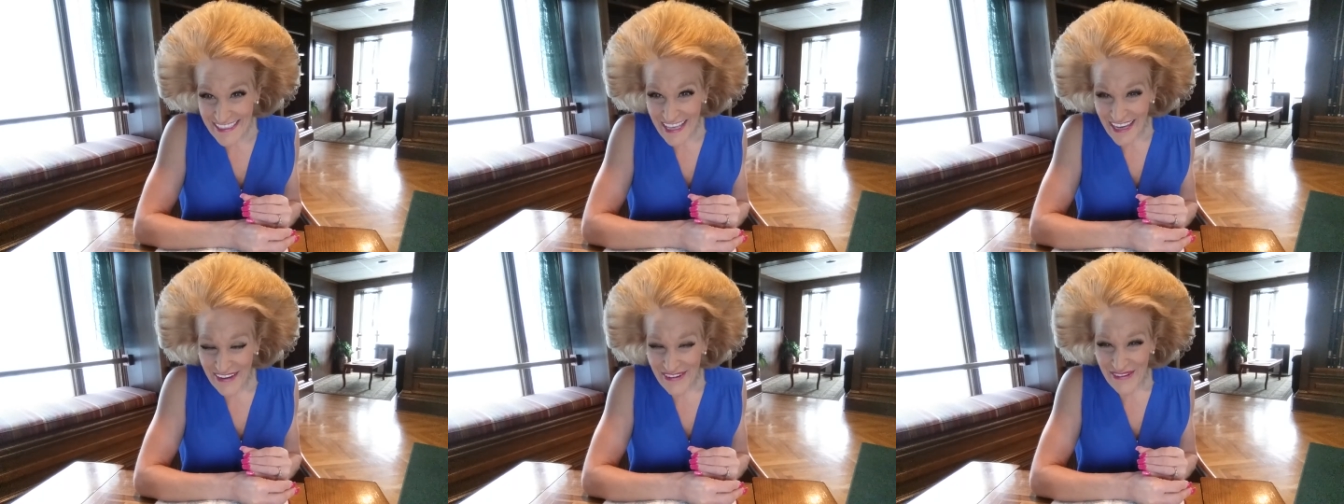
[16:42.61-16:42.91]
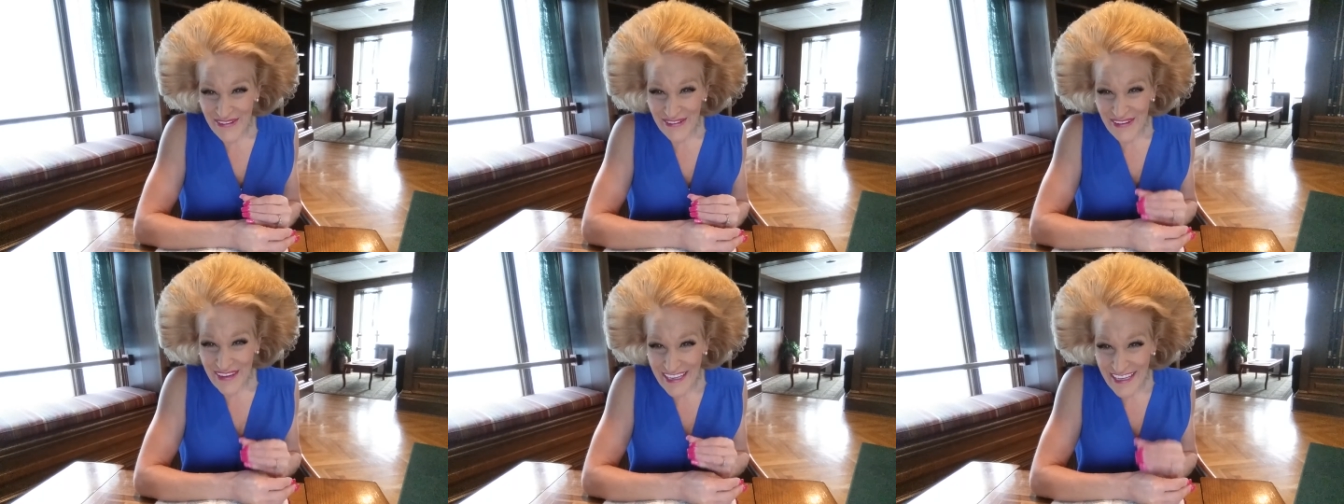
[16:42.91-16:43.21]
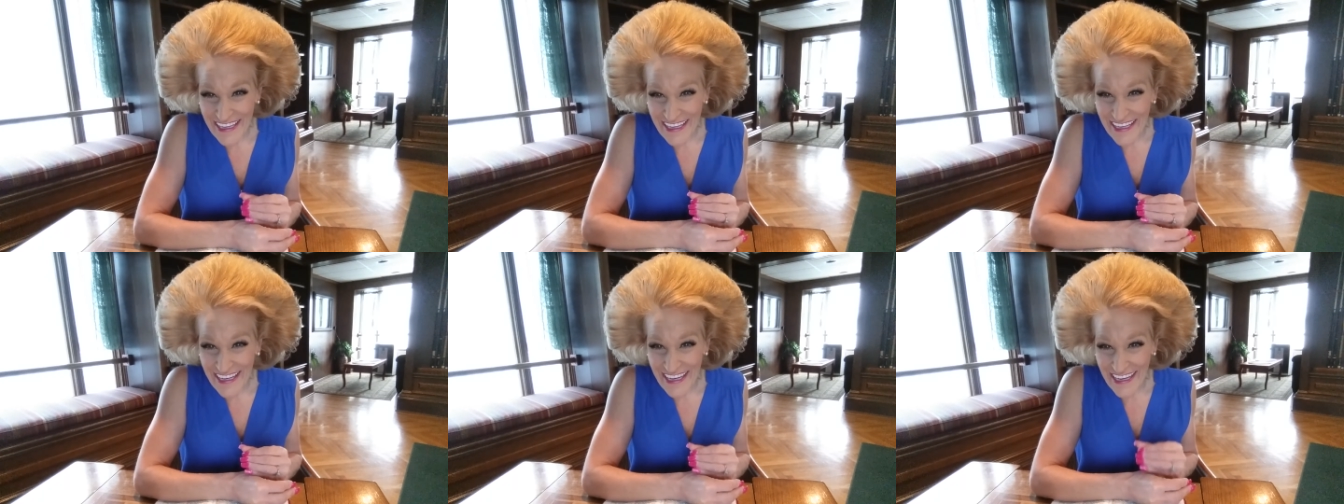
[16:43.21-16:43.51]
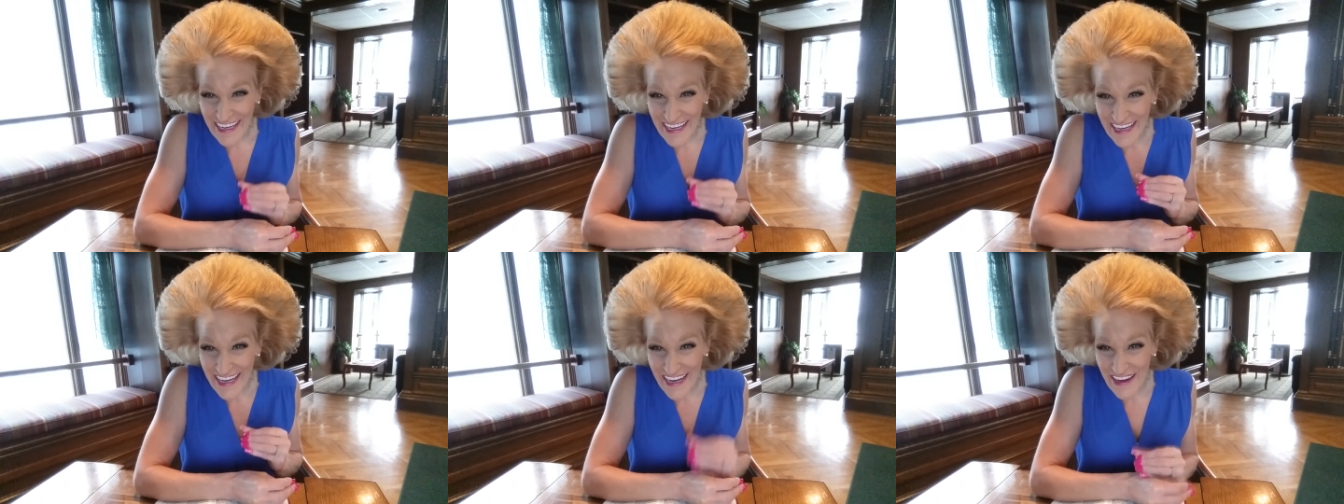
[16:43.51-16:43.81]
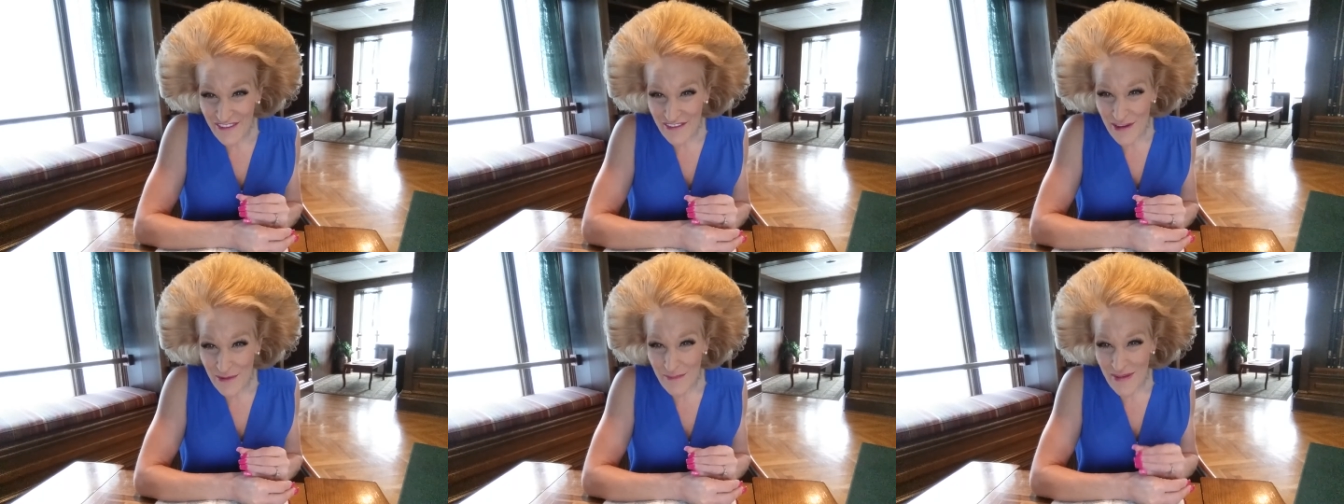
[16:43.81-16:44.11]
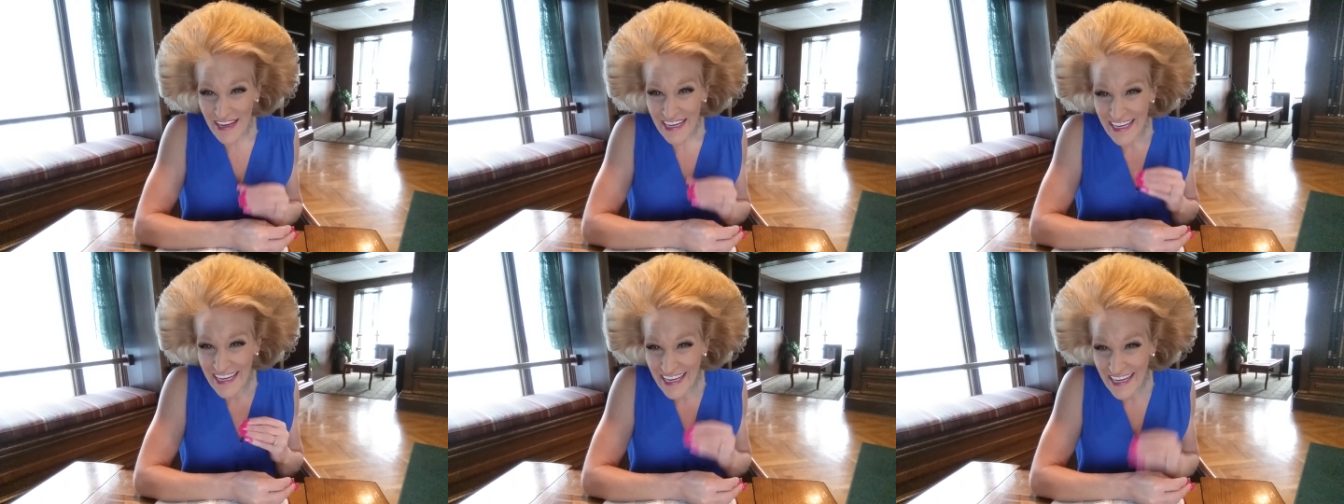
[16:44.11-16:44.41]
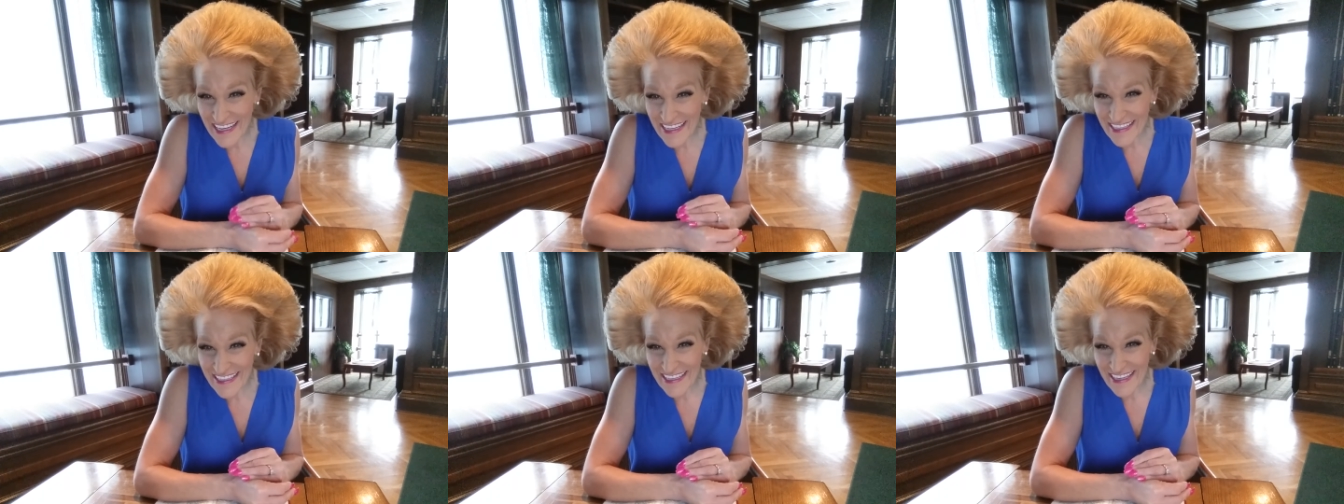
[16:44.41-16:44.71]
that we can give him a
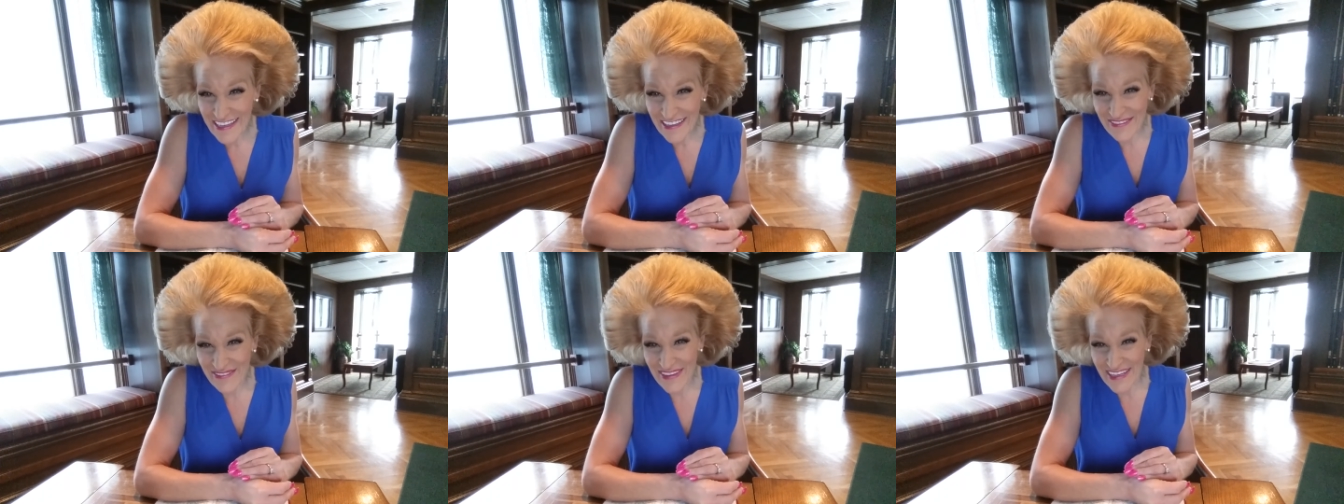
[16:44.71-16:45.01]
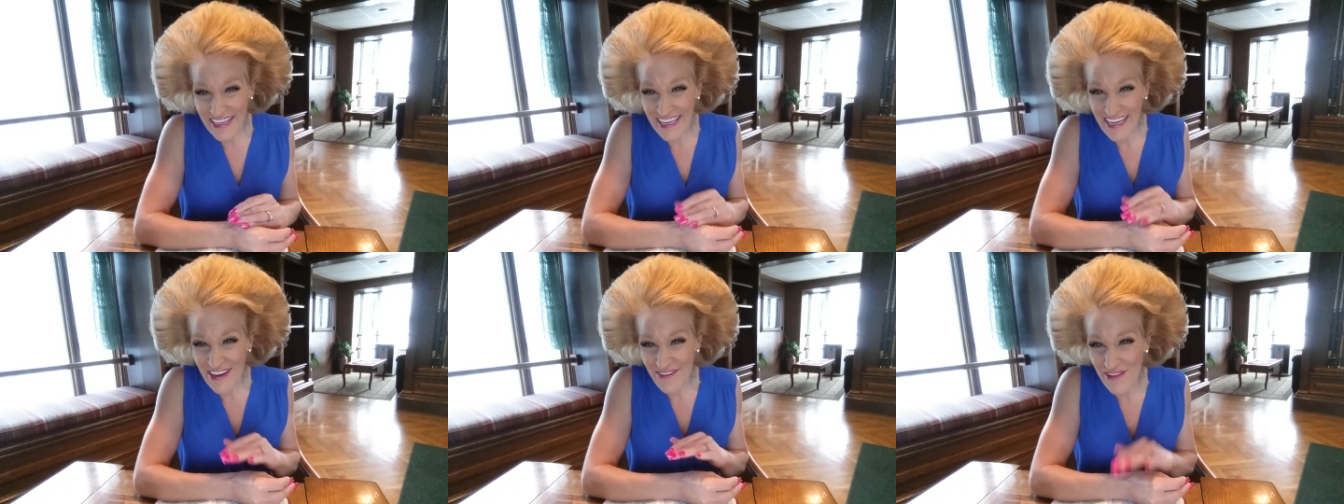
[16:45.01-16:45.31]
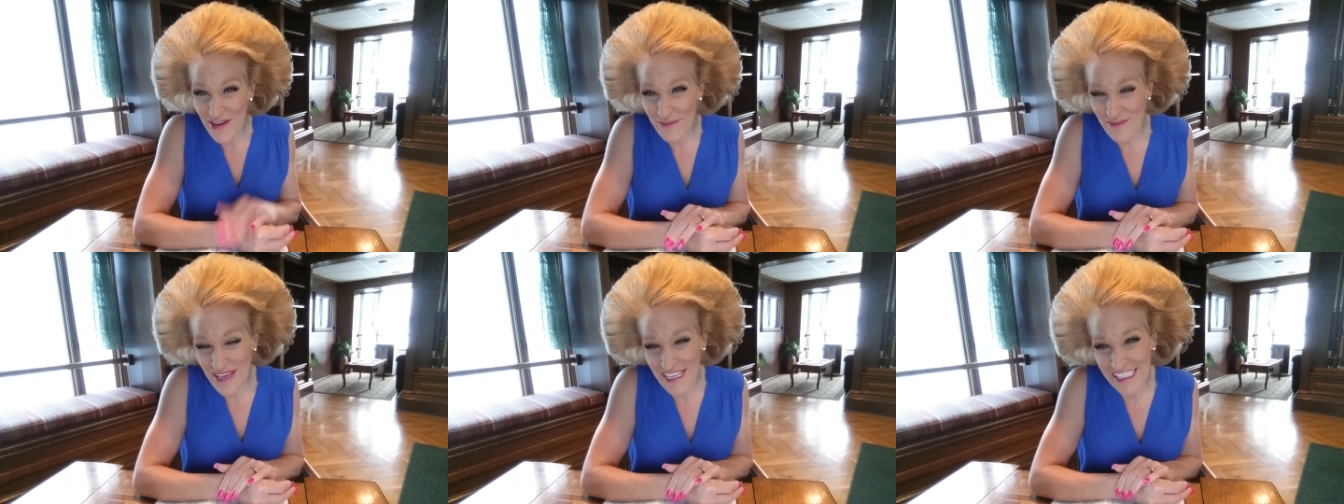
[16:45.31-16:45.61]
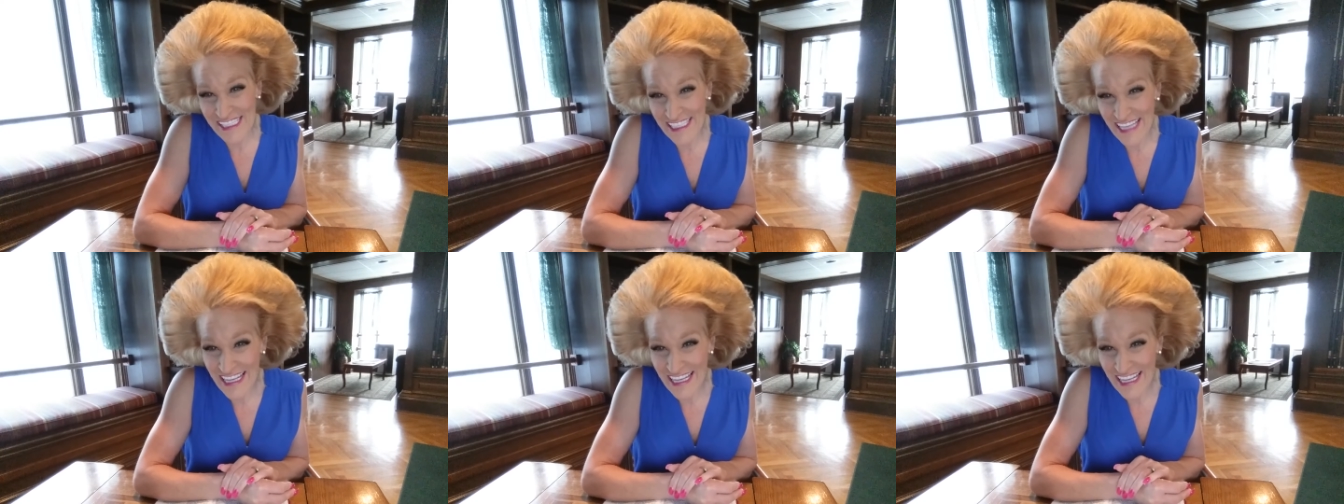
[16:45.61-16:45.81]
kingdom and give him his